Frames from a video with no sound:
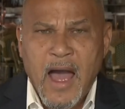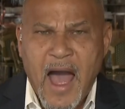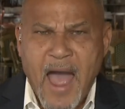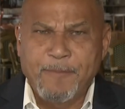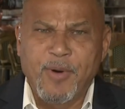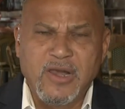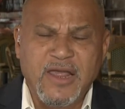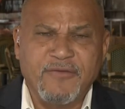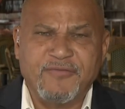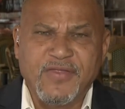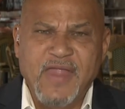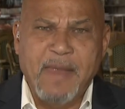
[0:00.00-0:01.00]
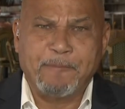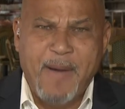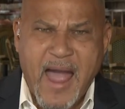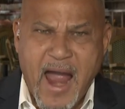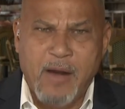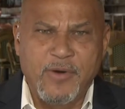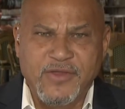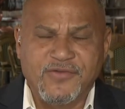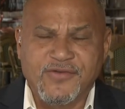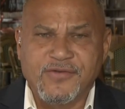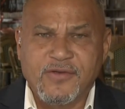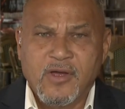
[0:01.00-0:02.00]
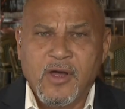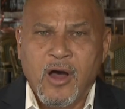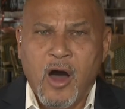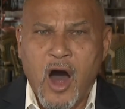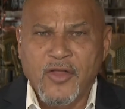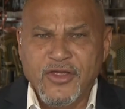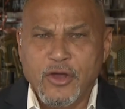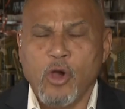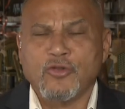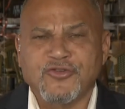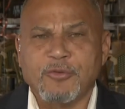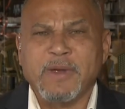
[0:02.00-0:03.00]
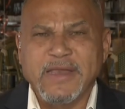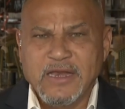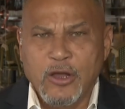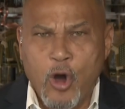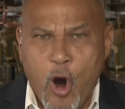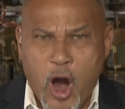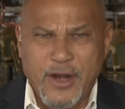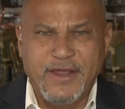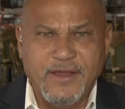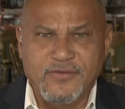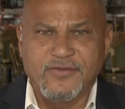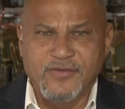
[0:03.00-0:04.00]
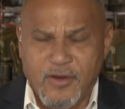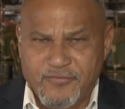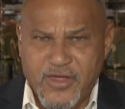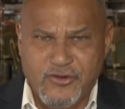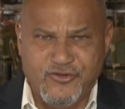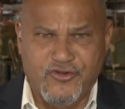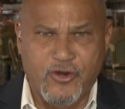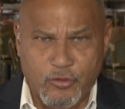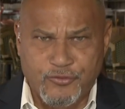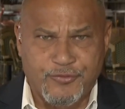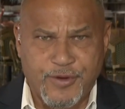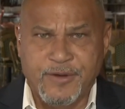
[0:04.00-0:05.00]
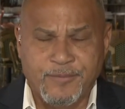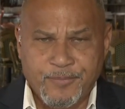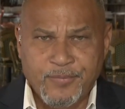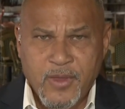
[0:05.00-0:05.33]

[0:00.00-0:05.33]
I believe in that parents are the ultimate guardians of their children.